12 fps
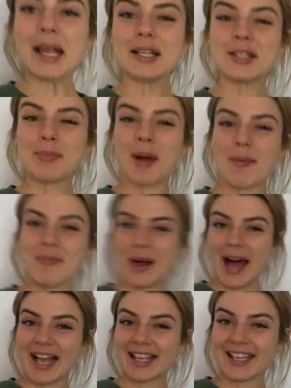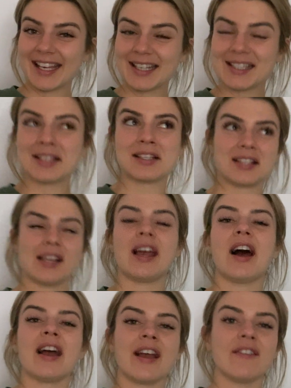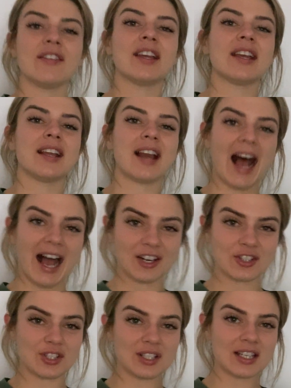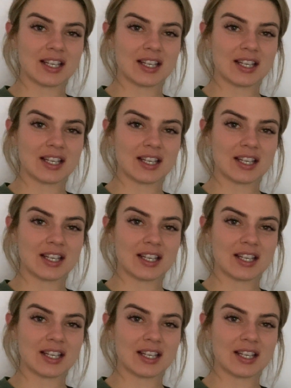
into my bag yet to see how heavy it actually